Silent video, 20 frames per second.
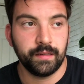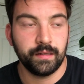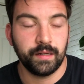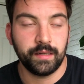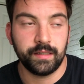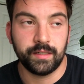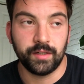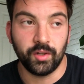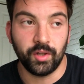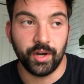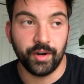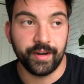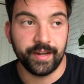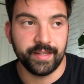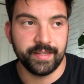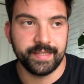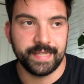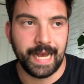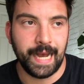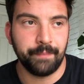Galarian
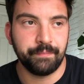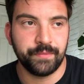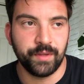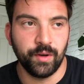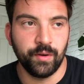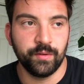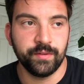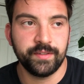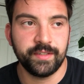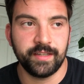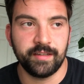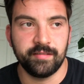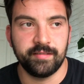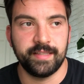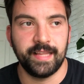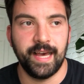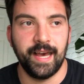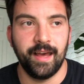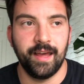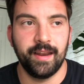Zapdos is
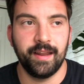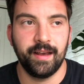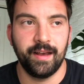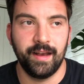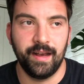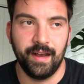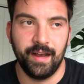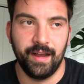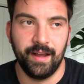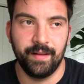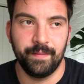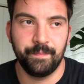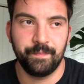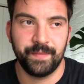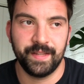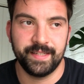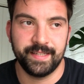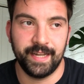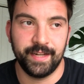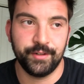
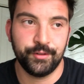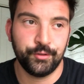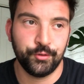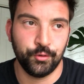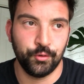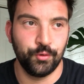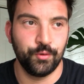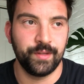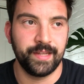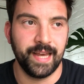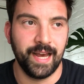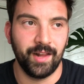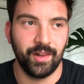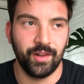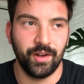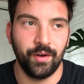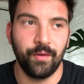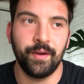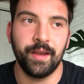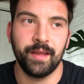that true
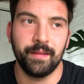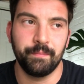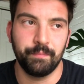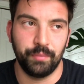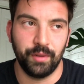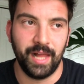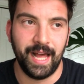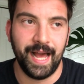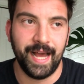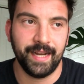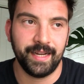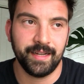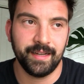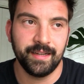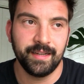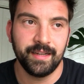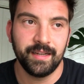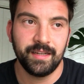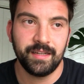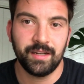yellow and black
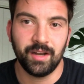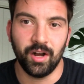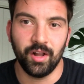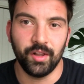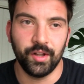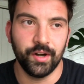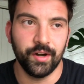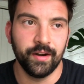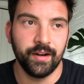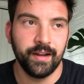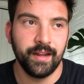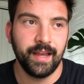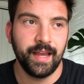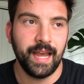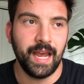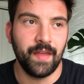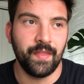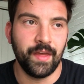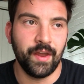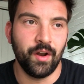color,
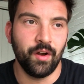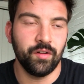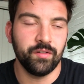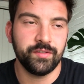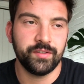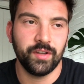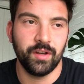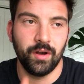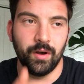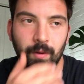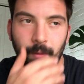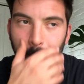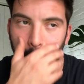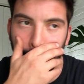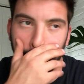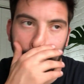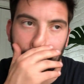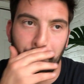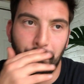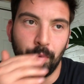and then also
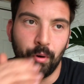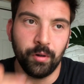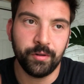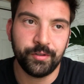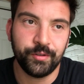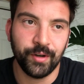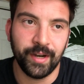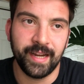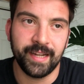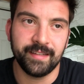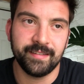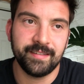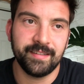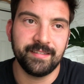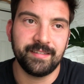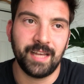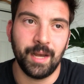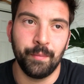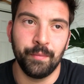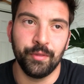Moltres
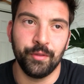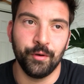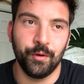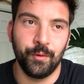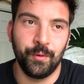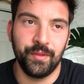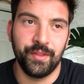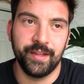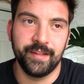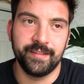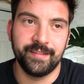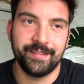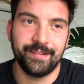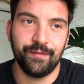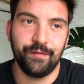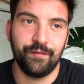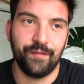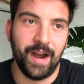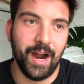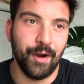is coming through with its
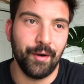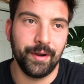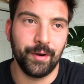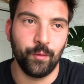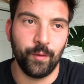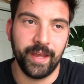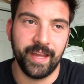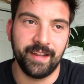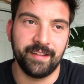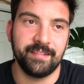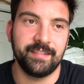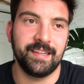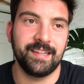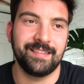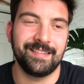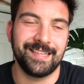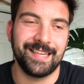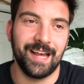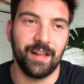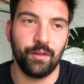fiery wings,
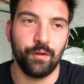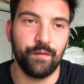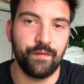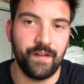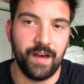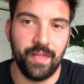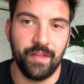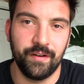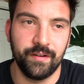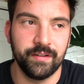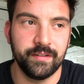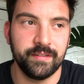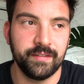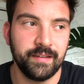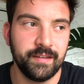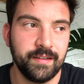its yellow feathers.